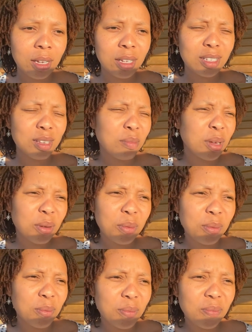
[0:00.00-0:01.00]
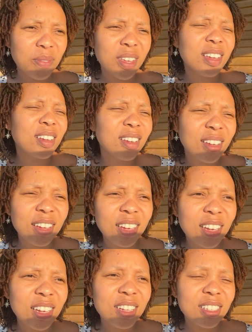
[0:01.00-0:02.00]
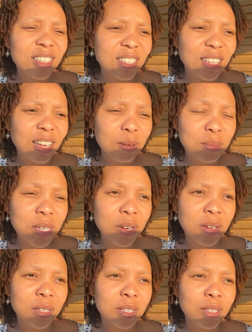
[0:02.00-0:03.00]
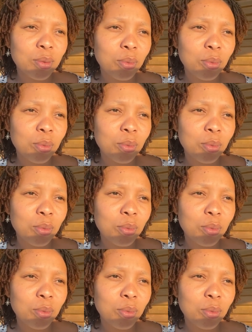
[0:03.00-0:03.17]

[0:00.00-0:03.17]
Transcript: So I'm like, so he's like, I'm serious.